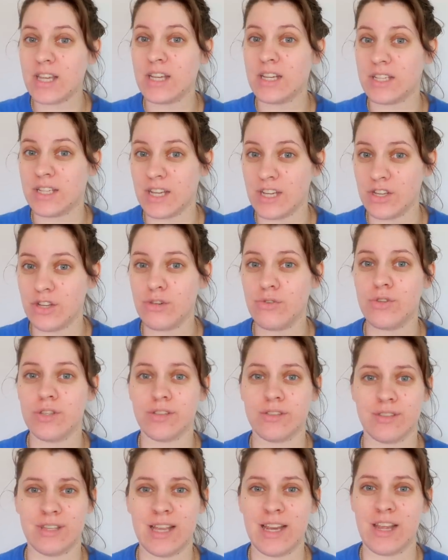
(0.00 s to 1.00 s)
continued to
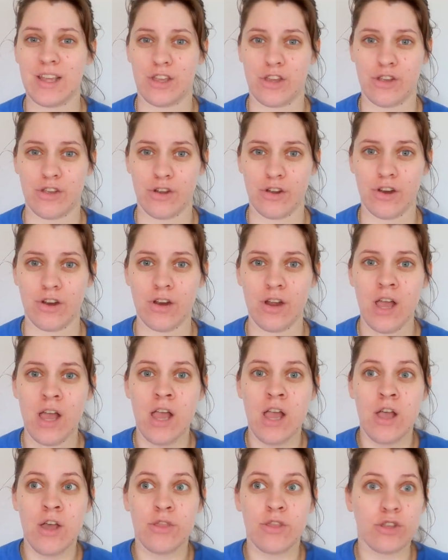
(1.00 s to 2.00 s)
sit and cure,
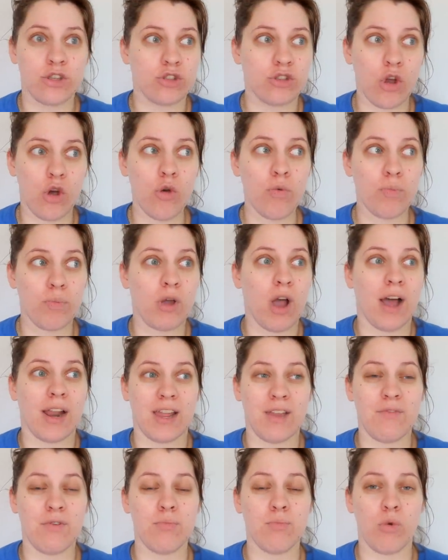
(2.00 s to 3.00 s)
the soap got
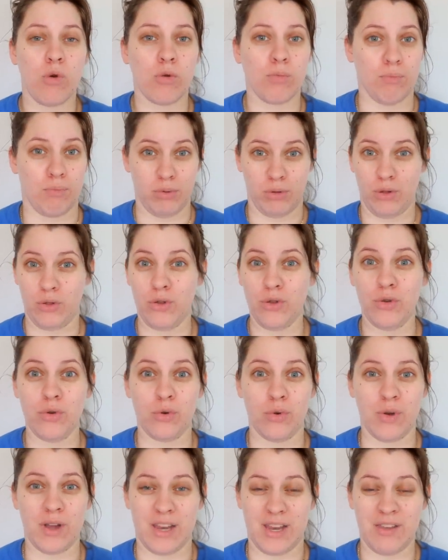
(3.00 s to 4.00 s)
even more
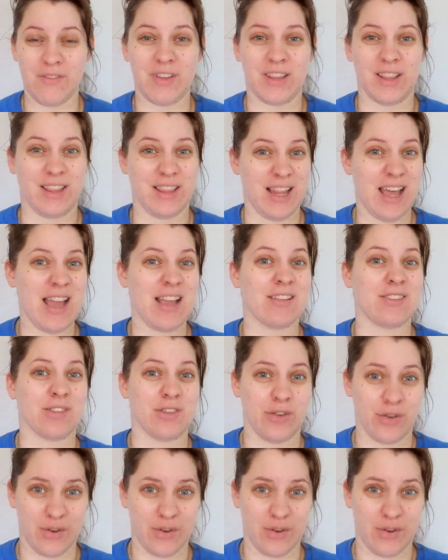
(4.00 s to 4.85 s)
blue and even less